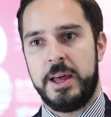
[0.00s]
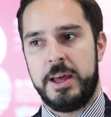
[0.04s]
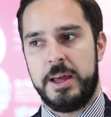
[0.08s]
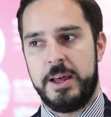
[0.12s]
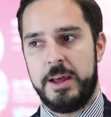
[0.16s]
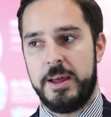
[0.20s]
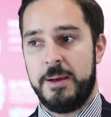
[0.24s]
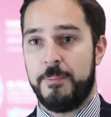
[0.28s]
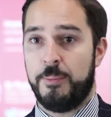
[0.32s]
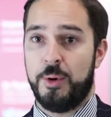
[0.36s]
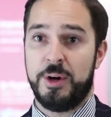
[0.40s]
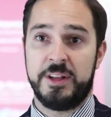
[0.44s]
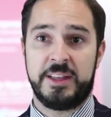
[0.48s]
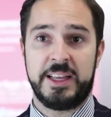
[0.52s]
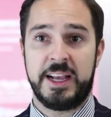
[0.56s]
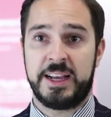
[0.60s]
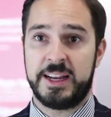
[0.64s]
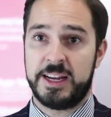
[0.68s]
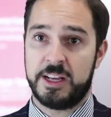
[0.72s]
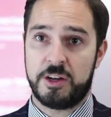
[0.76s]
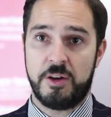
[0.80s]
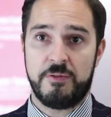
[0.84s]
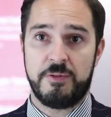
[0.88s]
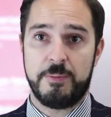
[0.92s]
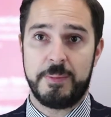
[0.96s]
uh,
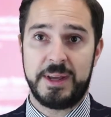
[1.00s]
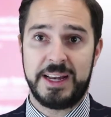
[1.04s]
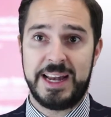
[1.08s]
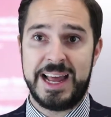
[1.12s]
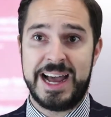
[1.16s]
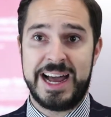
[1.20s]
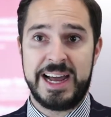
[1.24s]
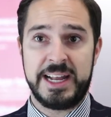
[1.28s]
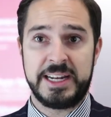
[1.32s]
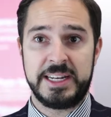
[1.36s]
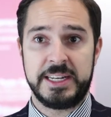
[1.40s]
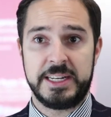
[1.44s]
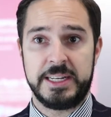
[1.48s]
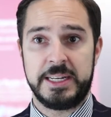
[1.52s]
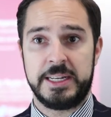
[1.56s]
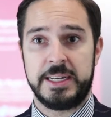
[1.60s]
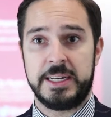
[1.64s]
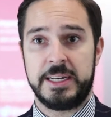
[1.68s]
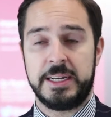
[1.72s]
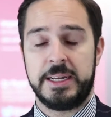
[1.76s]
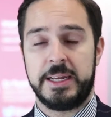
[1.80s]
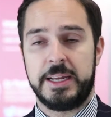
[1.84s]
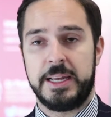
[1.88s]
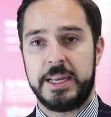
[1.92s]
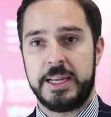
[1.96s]
Polytechnic of Milan
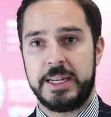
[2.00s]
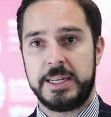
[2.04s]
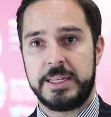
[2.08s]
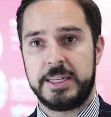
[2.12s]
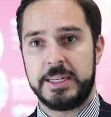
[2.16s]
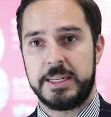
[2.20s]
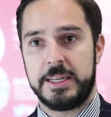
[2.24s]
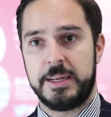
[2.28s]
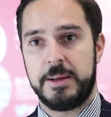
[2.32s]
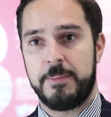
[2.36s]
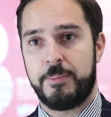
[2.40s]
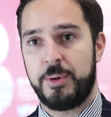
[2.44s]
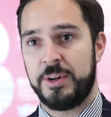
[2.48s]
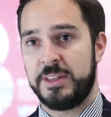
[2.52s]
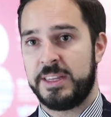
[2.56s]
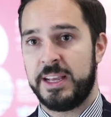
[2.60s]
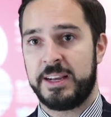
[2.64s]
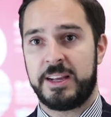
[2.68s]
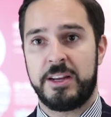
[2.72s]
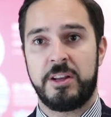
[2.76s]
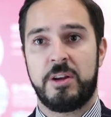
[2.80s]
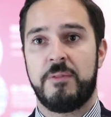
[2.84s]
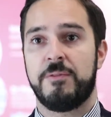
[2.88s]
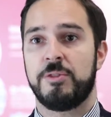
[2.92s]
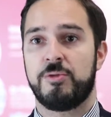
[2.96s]
uh, and uh,
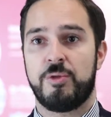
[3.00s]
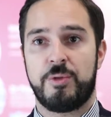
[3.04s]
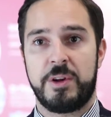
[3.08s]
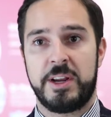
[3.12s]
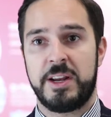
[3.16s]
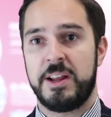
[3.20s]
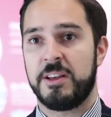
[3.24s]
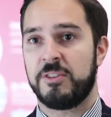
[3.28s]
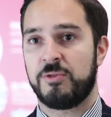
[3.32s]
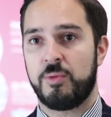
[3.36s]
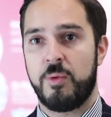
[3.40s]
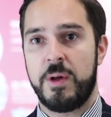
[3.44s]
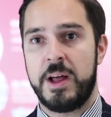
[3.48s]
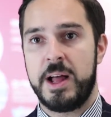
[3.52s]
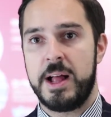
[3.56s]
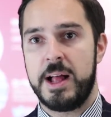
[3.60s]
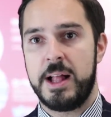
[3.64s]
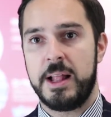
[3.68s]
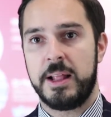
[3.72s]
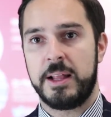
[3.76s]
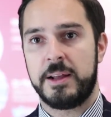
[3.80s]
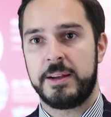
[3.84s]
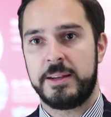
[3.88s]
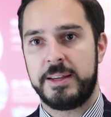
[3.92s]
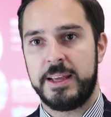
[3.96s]
Polytechnic of Turin as
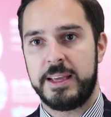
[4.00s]
well.